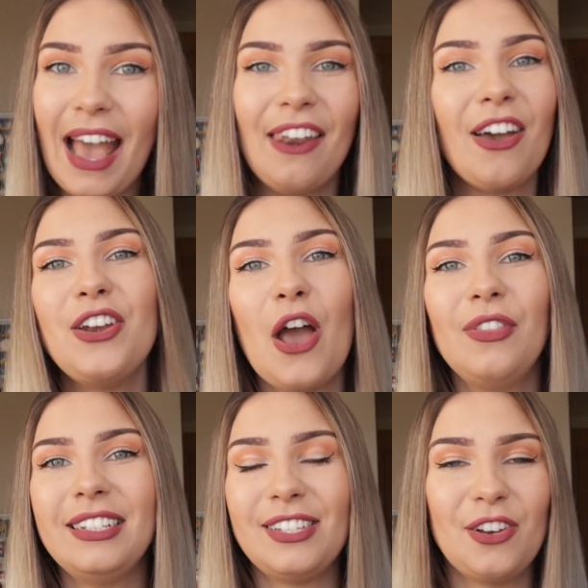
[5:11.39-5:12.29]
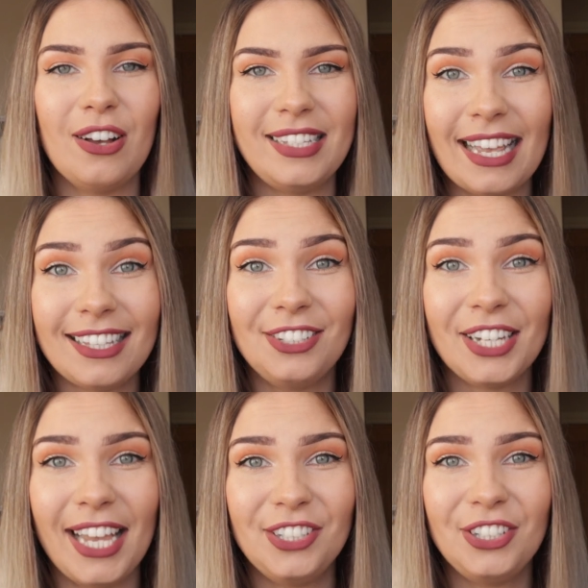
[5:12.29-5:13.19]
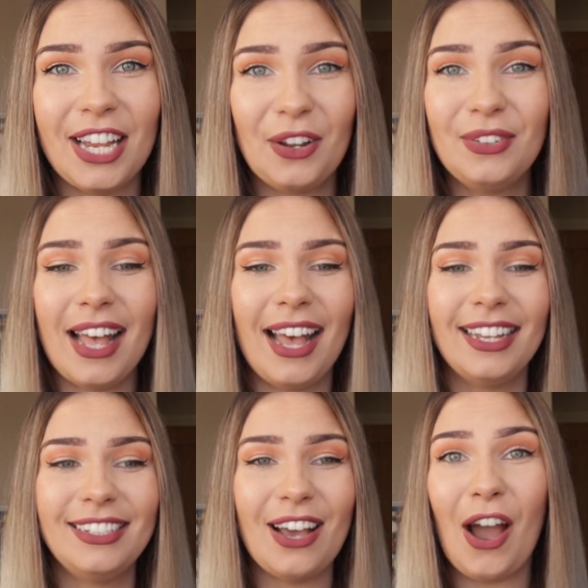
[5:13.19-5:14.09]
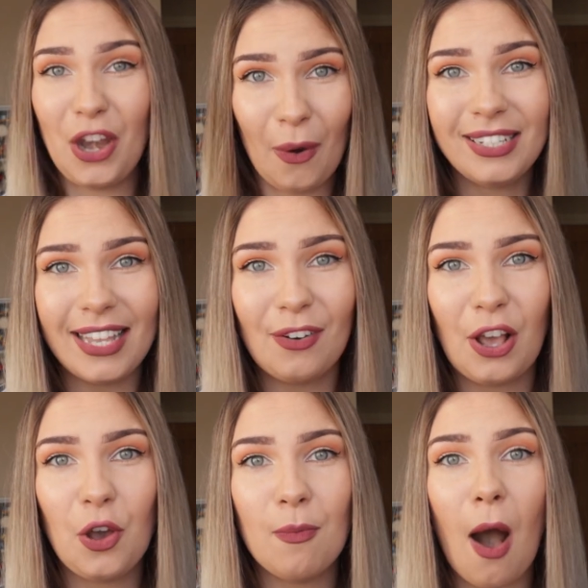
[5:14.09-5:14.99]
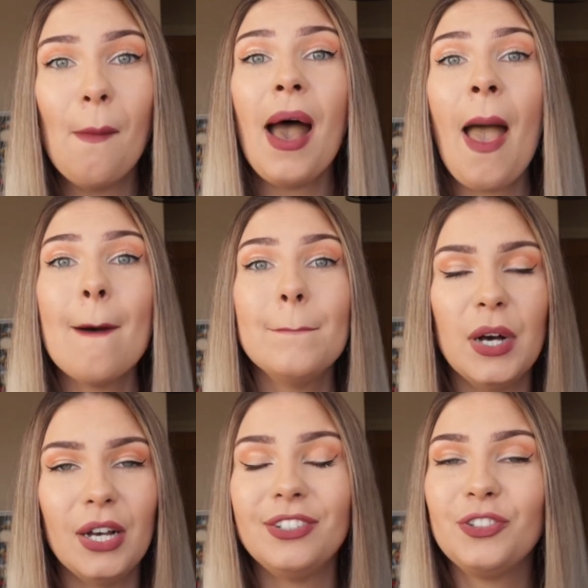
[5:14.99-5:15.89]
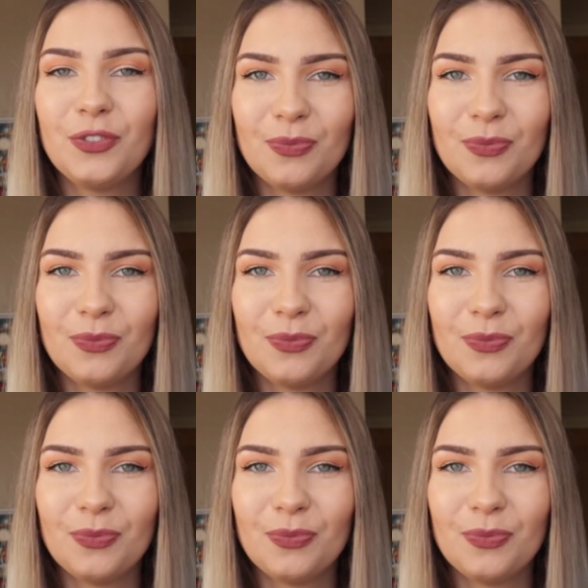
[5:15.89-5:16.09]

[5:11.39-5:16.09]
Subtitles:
And I know this is not a sex education channel, and I know I sound like your mom, but